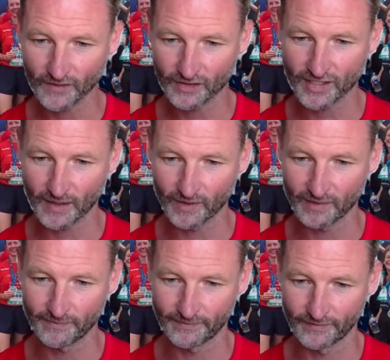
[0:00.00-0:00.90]

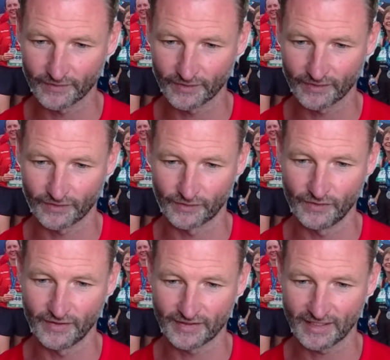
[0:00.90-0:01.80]
Cheltenham, through
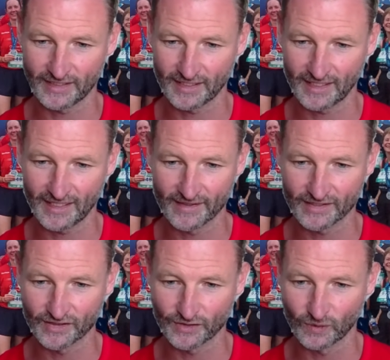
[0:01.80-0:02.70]
the centre here,
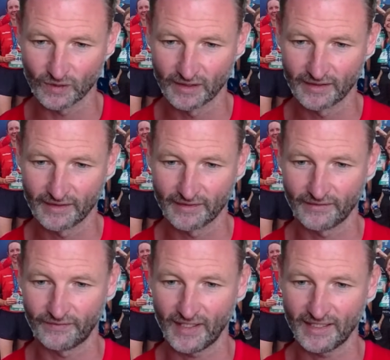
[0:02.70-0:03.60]
this is all
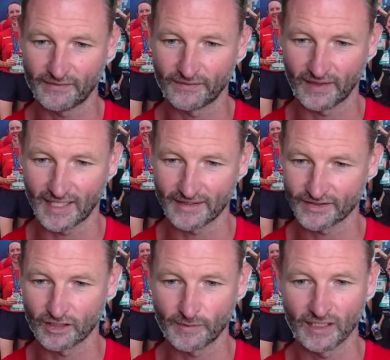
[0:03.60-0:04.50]
fairly flat. There's
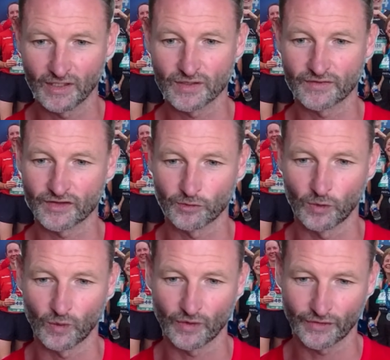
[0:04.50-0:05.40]
going to be loads of
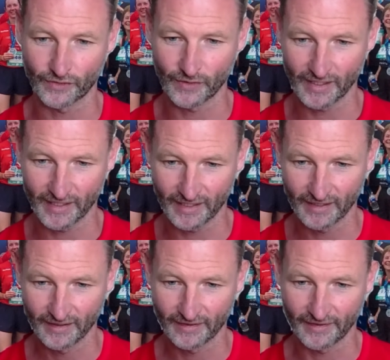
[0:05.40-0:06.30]
support through here.
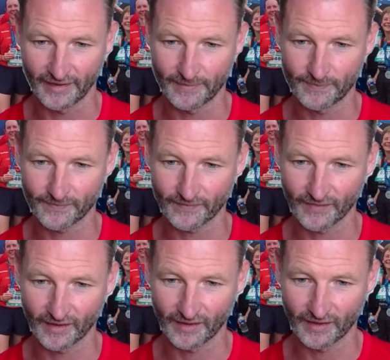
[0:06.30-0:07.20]

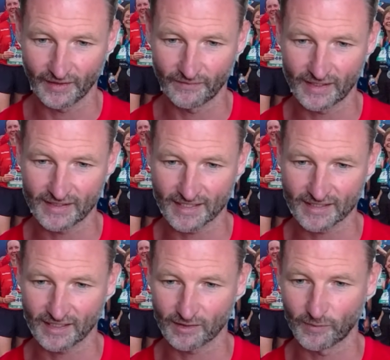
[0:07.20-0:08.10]
A
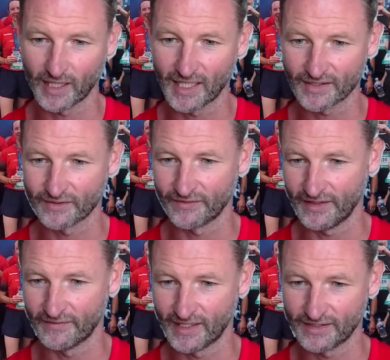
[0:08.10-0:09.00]
fantastic part of
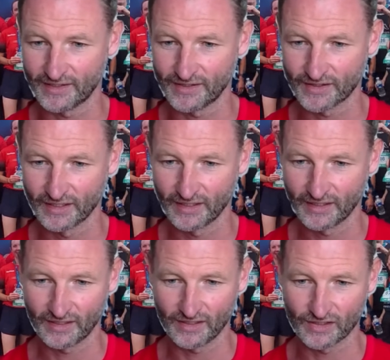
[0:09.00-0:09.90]
the event is
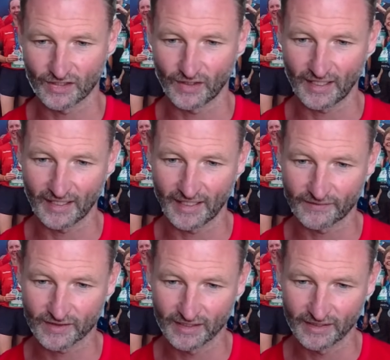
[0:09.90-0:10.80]
turning
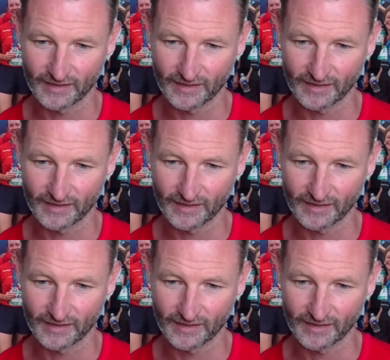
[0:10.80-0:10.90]
left.